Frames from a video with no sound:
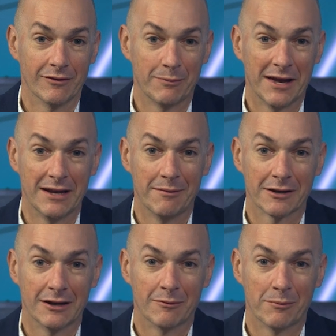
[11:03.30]
of the pandemic,
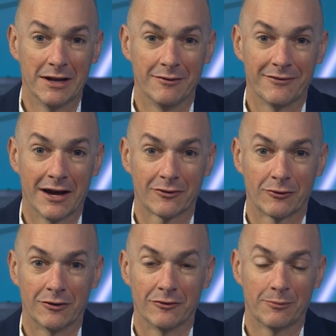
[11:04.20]
a number of
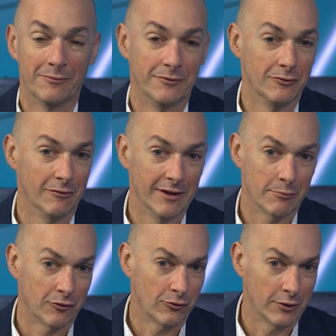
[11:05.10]
manufacturers, due to
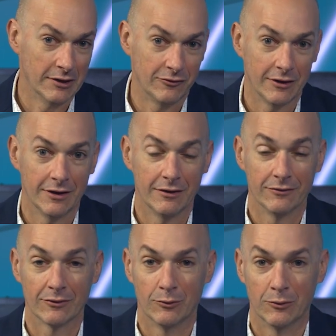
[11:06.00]
labor
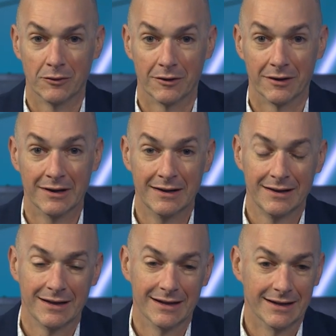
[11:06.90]
shortages or
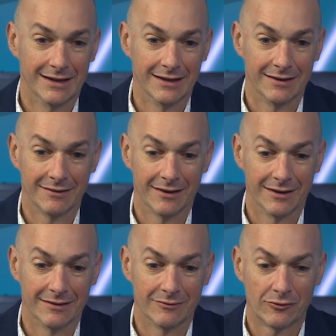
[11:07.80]

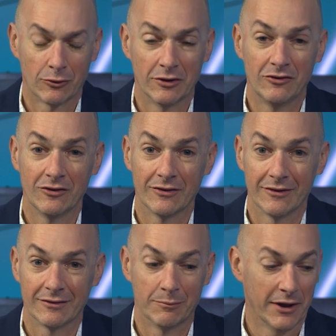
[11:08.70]
shortages in the
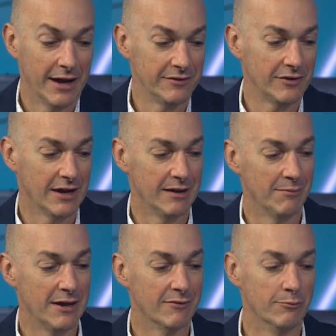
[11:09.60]
supply chain,
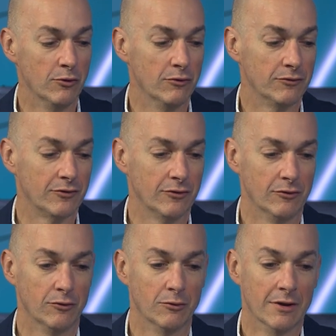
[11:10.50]
may have moved
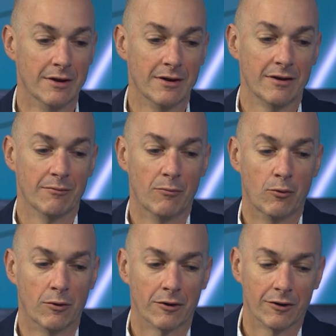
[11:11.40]
to
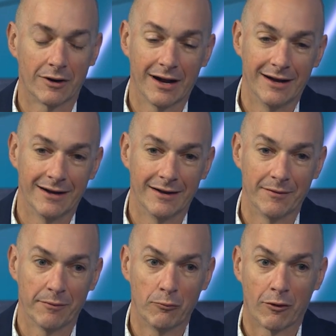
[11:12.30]

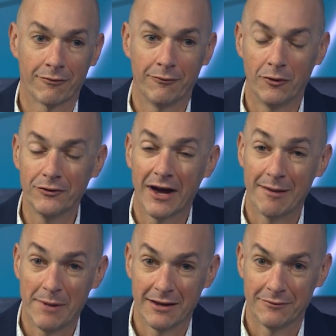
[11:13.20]
more
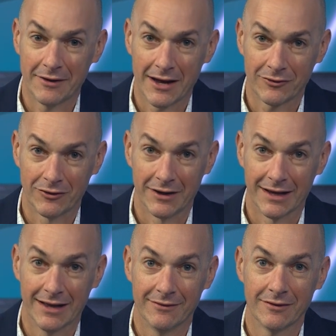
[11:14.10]
full-time manufacturing.
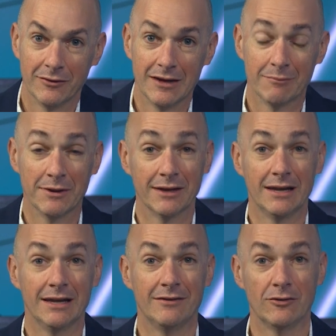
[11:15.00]
And so the
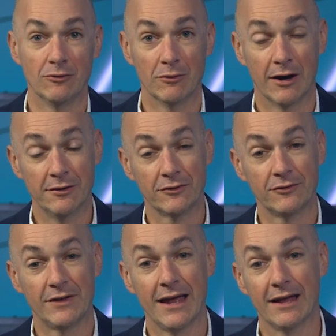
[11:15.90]
ability to
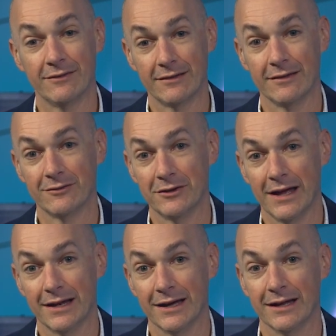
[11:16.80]
understand sensor
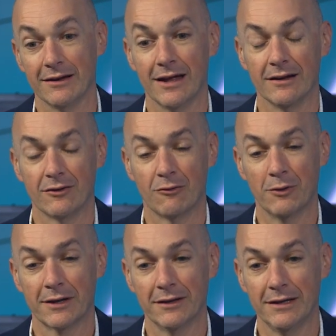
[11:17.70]
data and
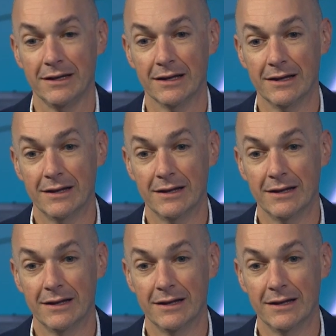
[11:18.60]
quickly